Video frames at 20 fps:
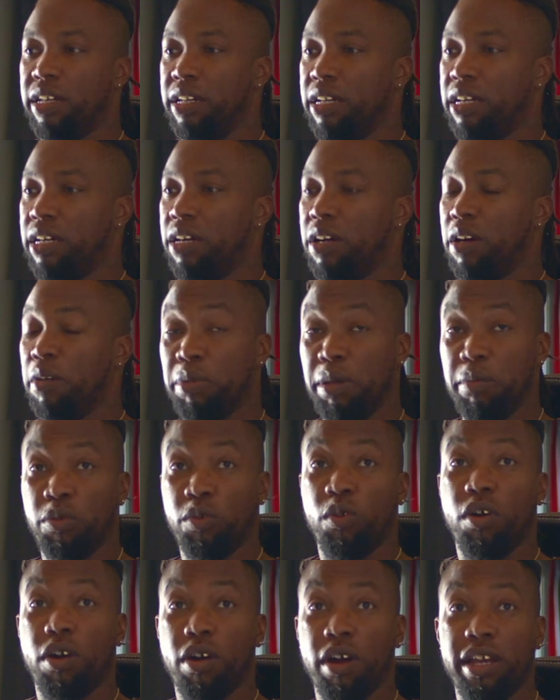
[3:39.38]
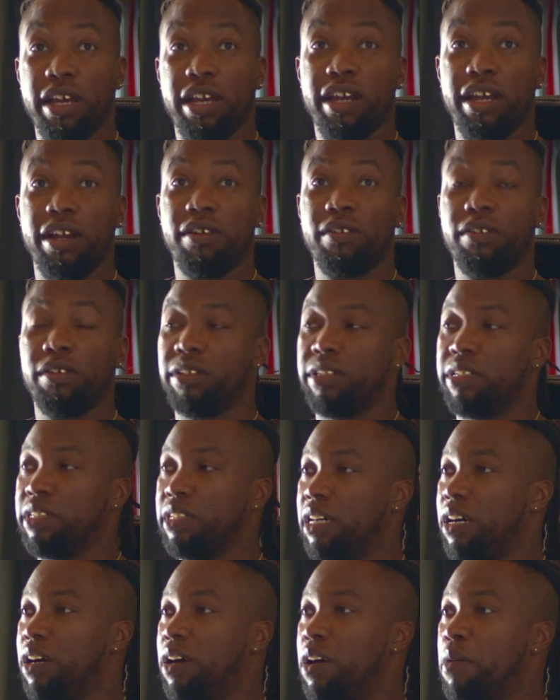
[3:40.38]
Uh, people who are here.
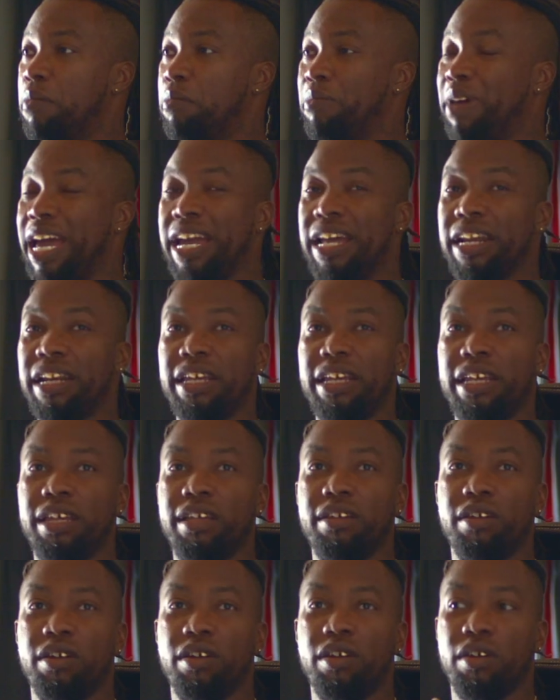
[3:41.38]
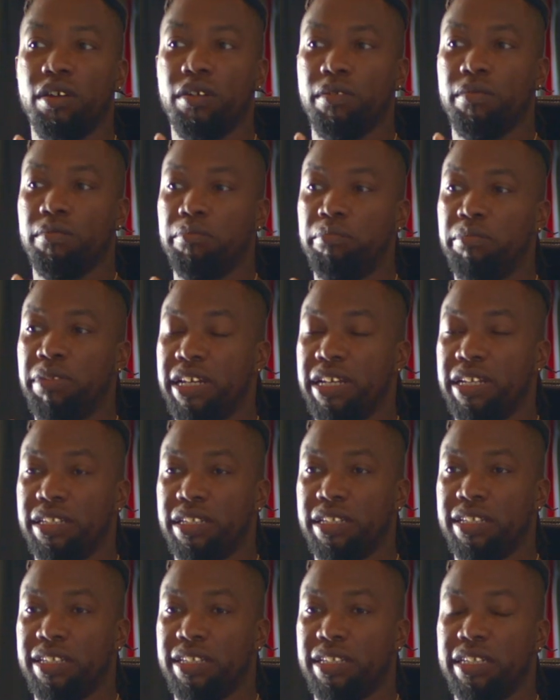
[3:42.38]
Uh, mainly,
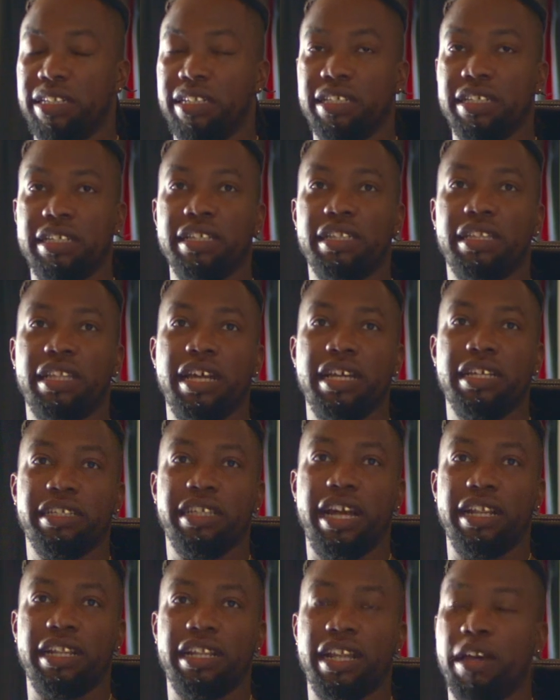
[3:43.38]
businesses and things like that